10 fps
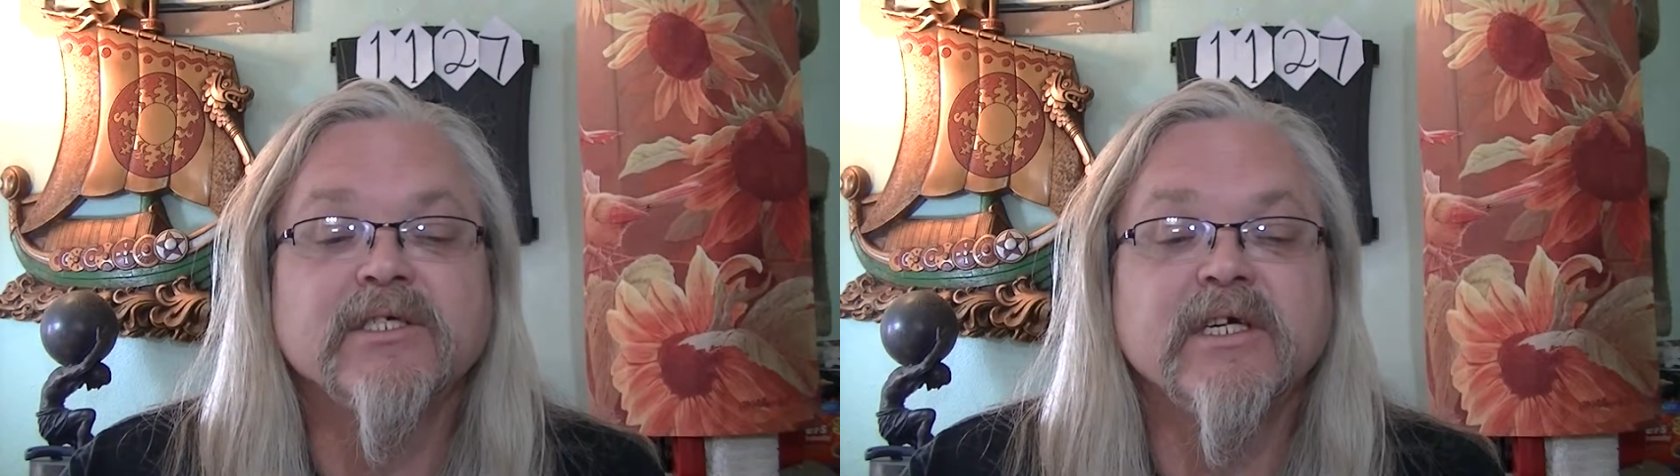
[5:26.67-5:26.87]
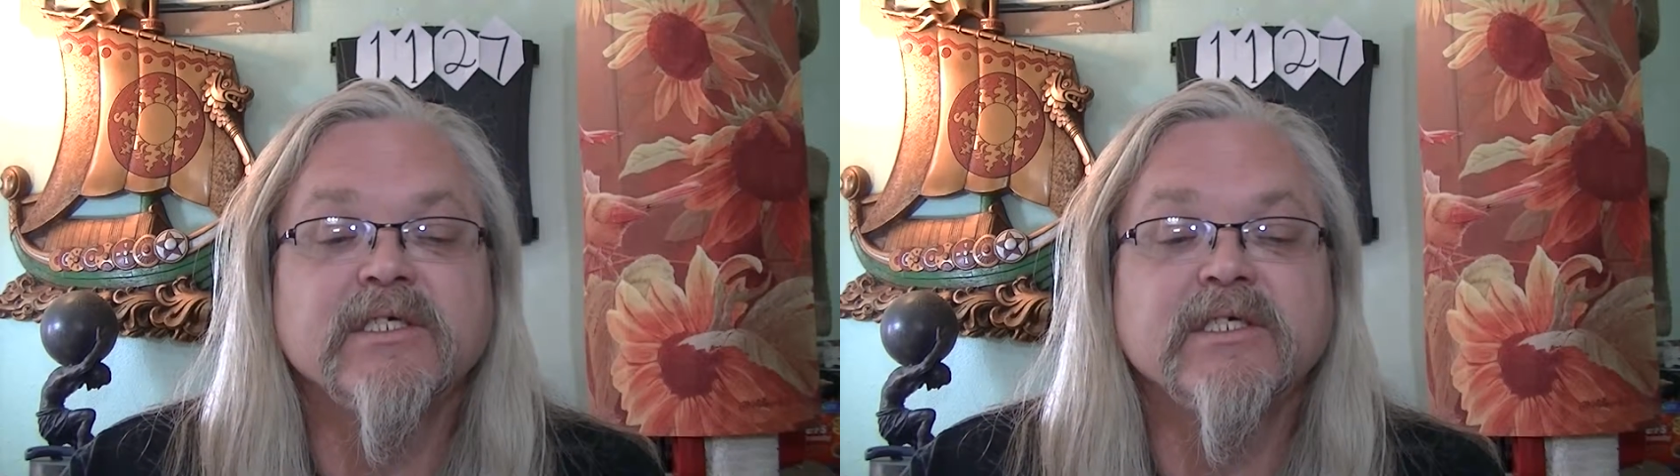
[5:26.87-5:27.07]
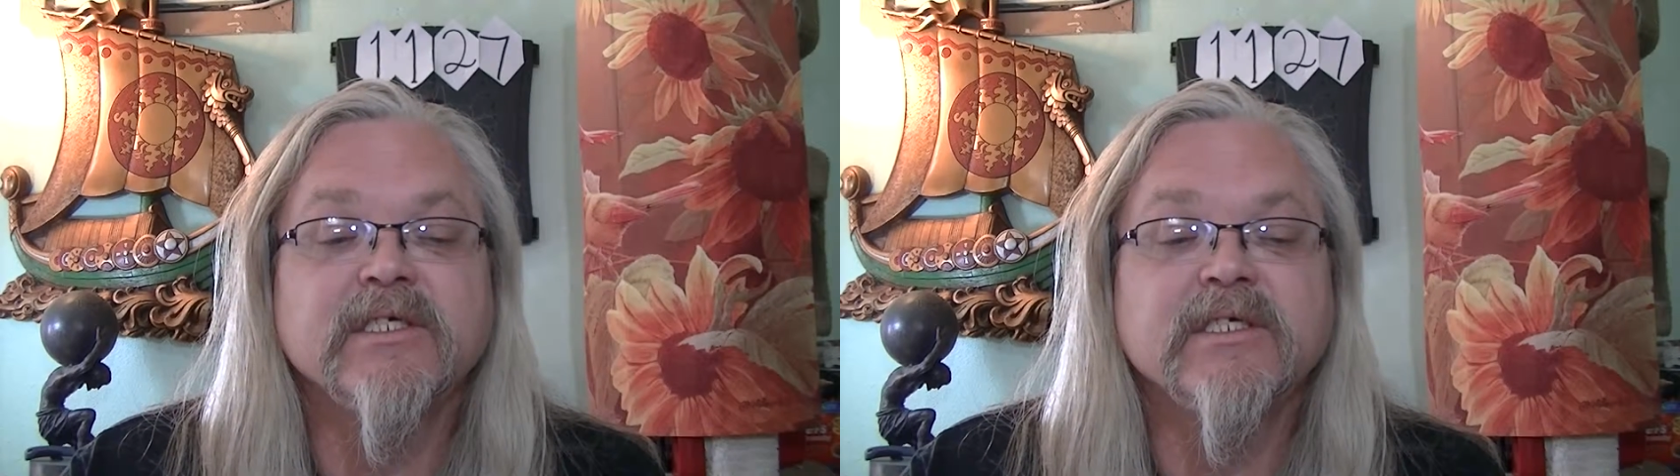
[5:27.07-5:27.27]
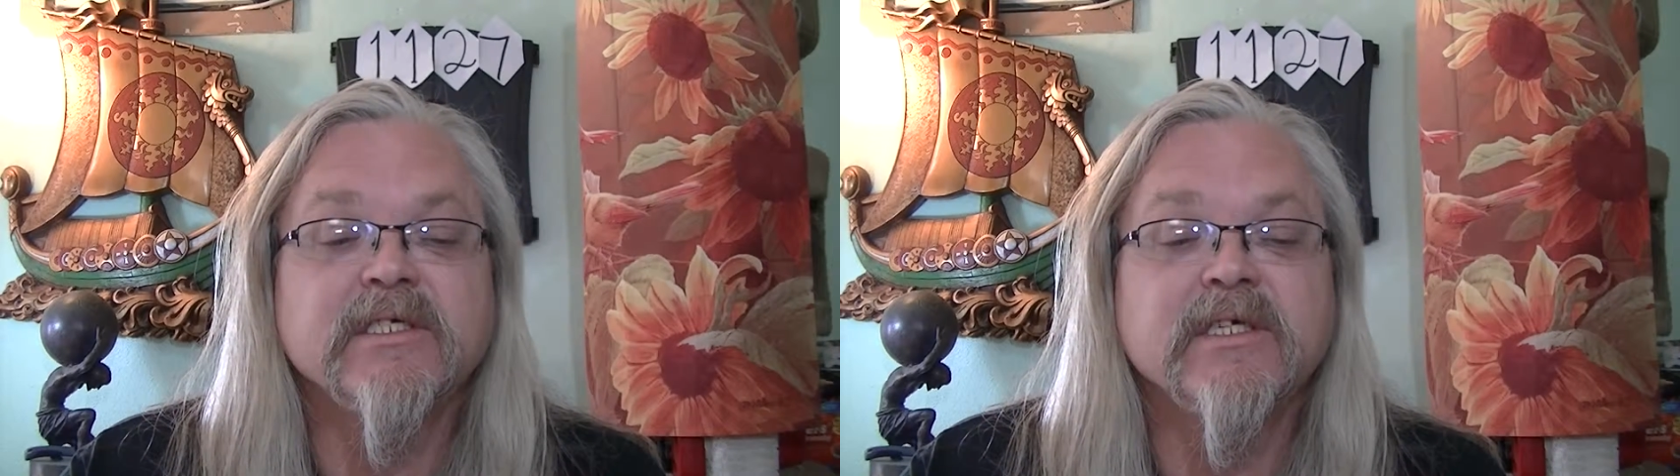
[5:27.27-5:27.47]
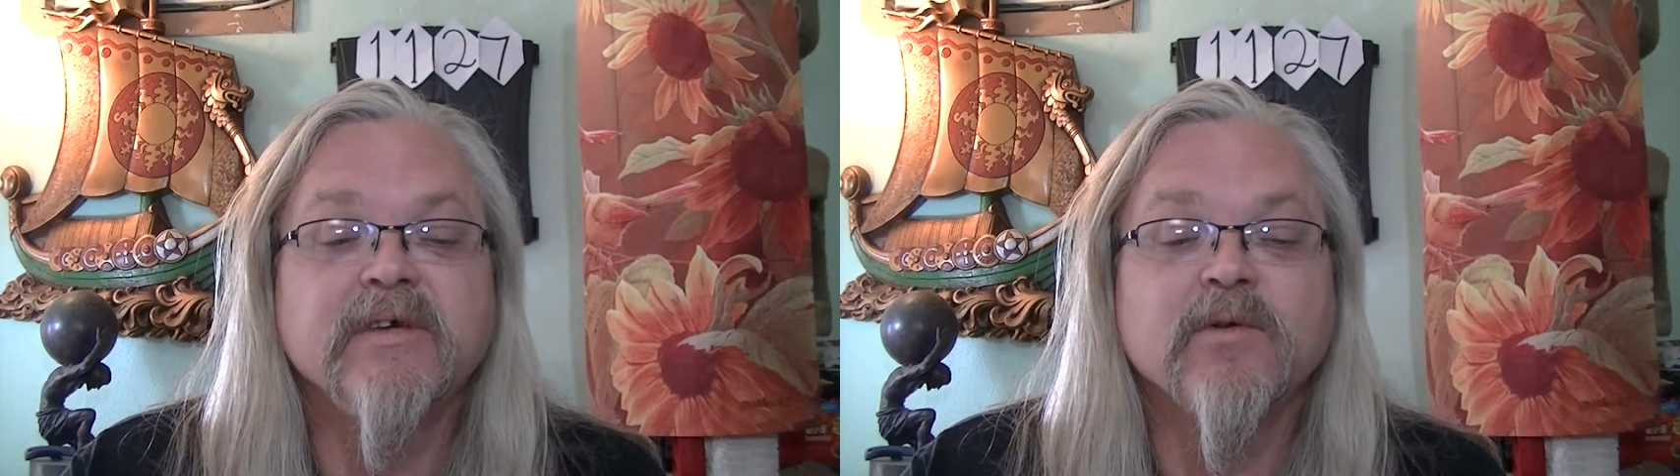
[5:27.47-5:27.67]
such
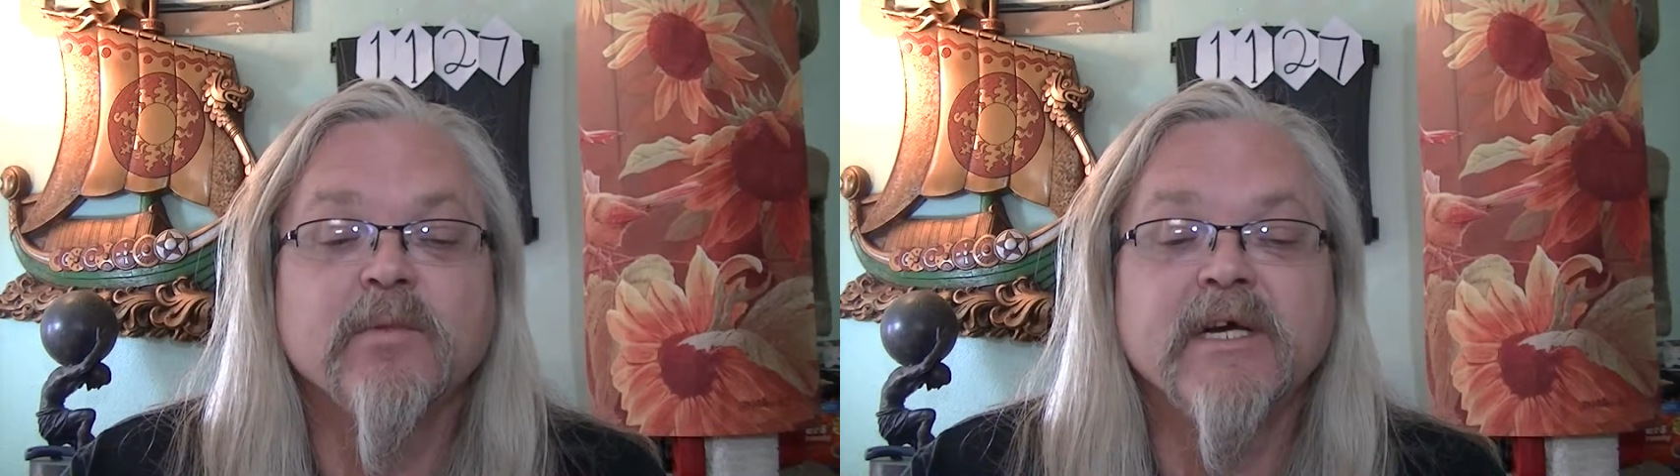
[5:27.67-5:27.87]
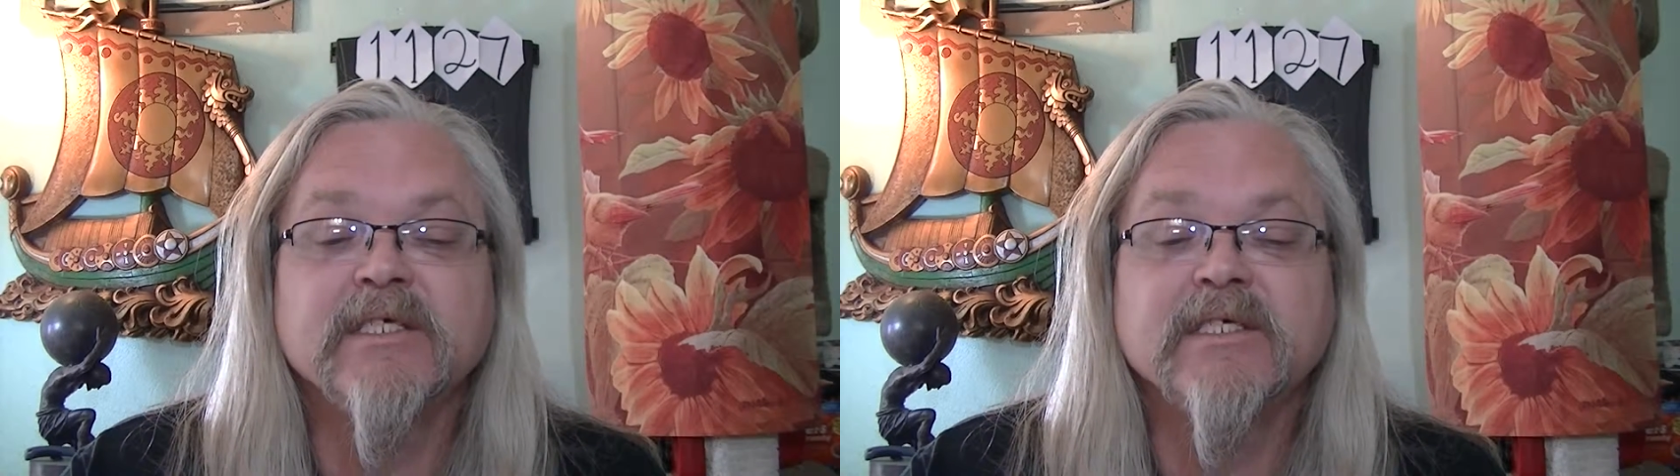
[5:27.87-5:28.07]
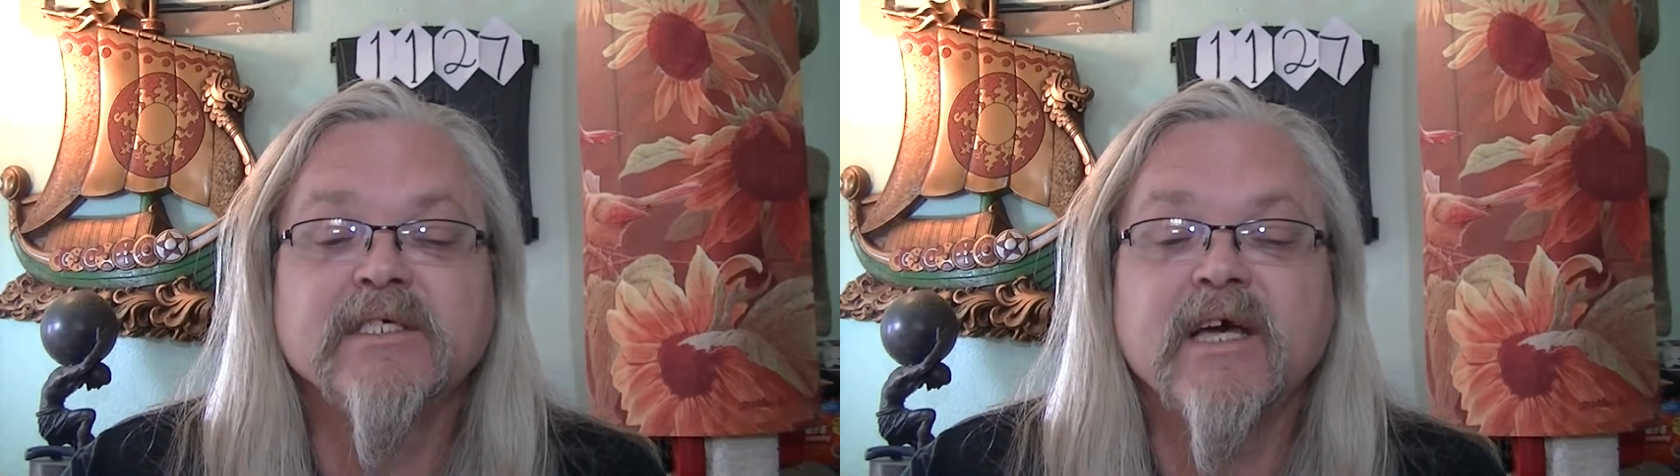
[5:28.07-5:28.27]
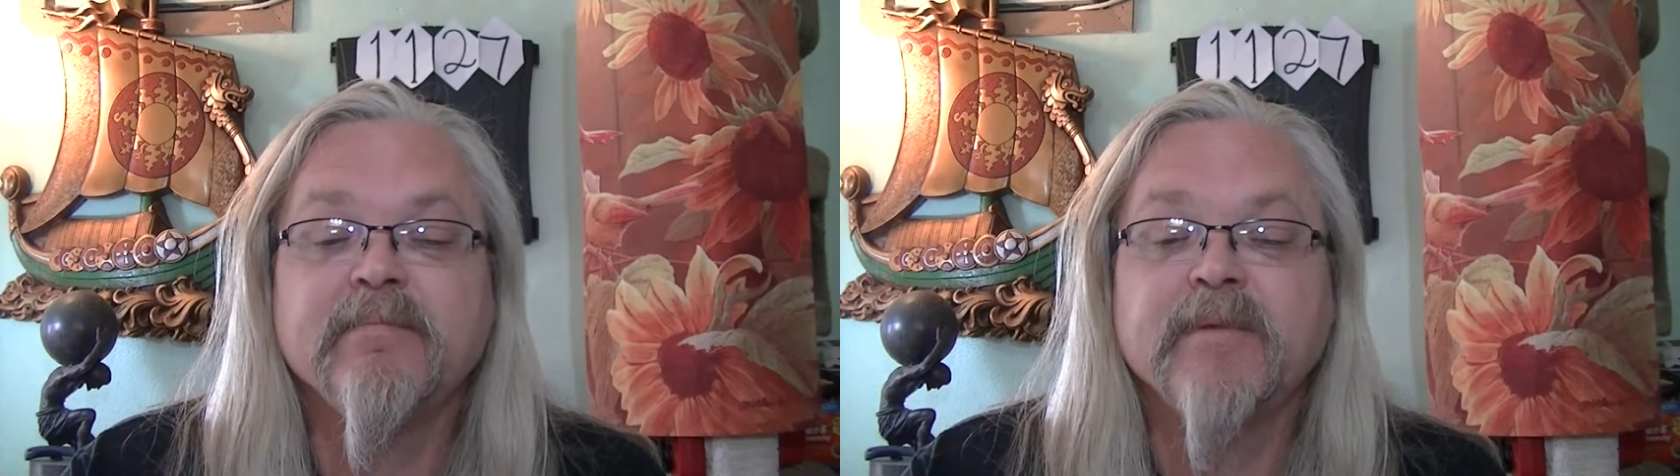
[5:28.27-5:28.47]
deformations